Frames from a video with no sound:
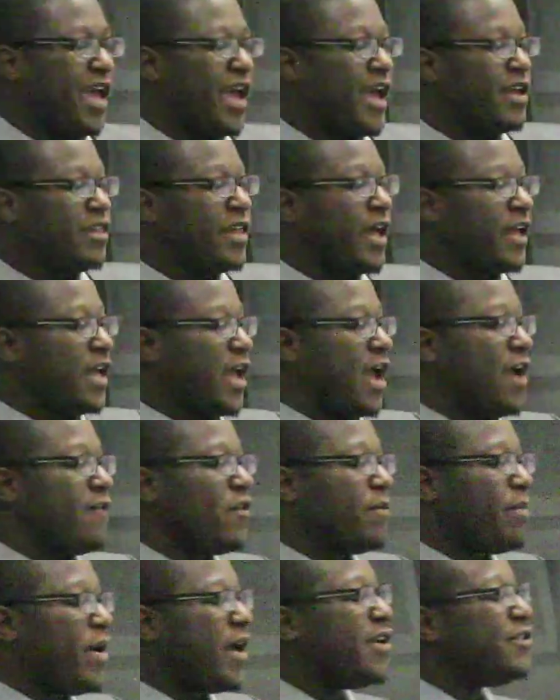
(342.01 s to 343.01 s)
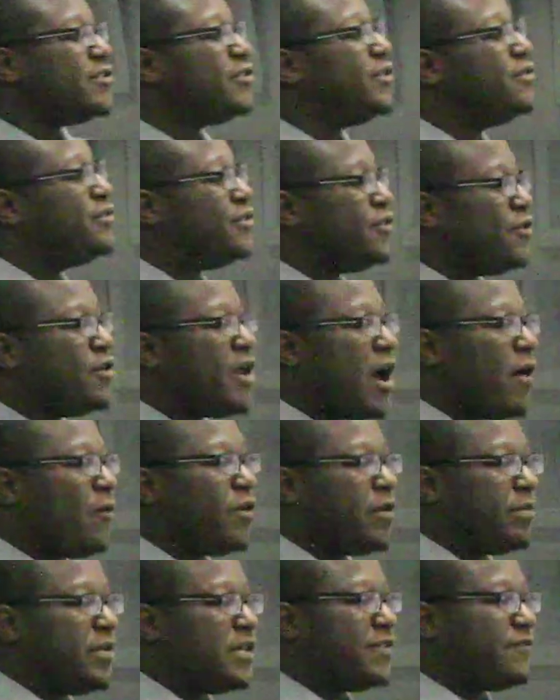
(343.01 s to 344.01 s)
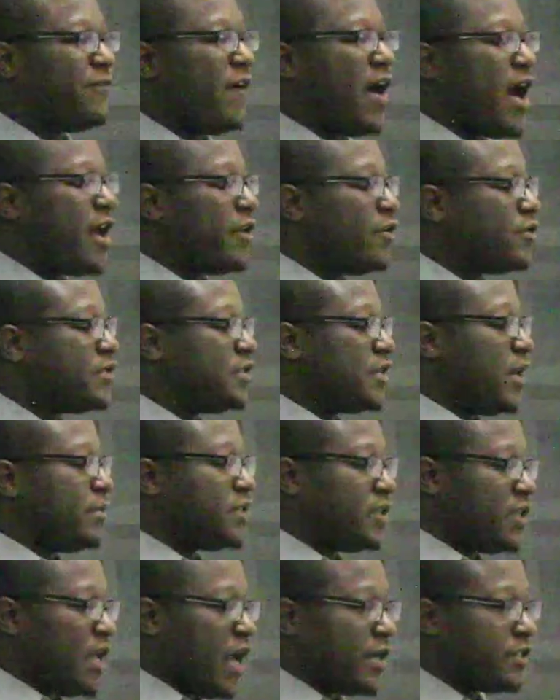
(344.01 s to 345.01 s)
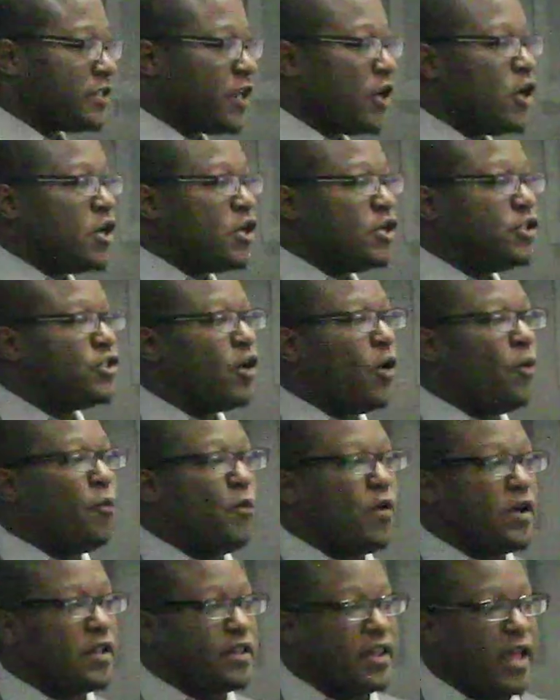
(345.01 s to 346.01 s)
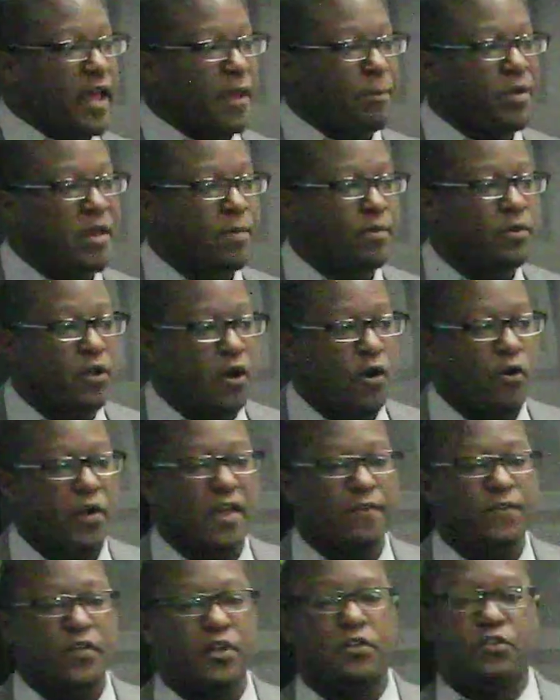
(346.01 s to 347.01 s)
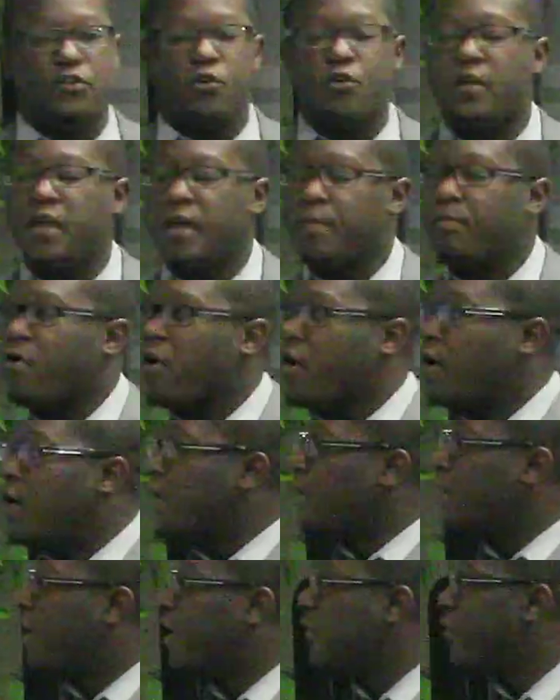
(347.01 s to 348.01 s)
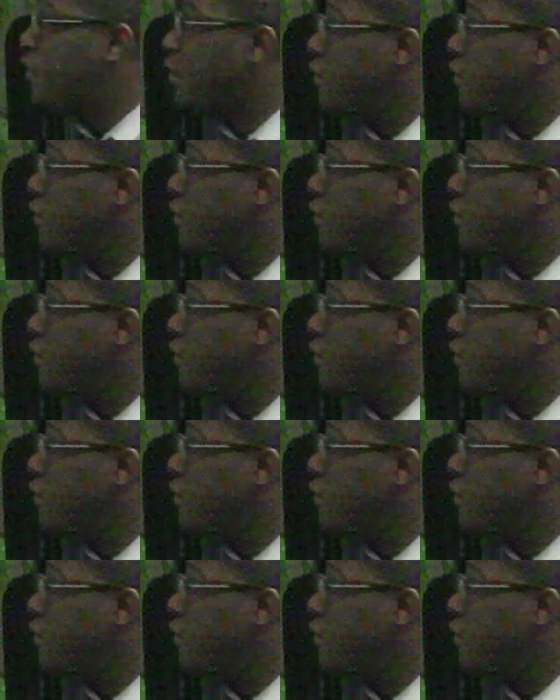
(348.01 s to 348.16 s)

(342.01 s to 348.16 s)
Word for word: And like everybody else, you do not want to be fined or subsidized. So let people know if you do get part, if